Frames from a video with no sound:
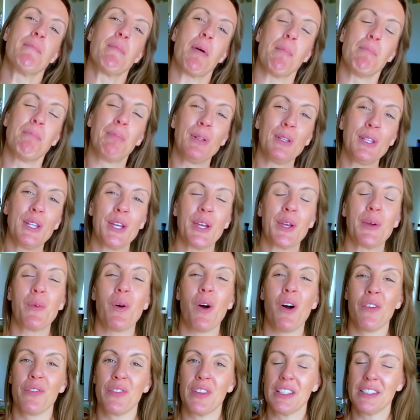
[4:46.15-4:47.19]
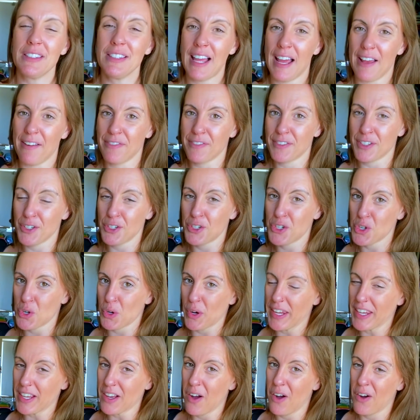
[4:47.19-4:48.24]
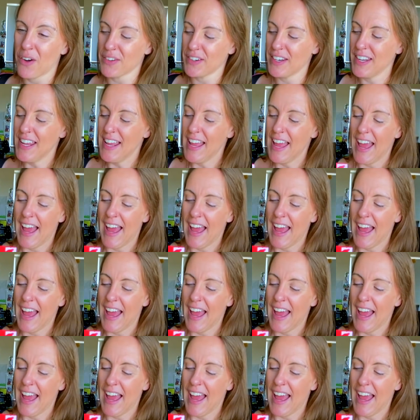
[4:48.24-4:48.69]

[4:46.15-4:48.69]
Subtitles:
blue on the left Joy-Con.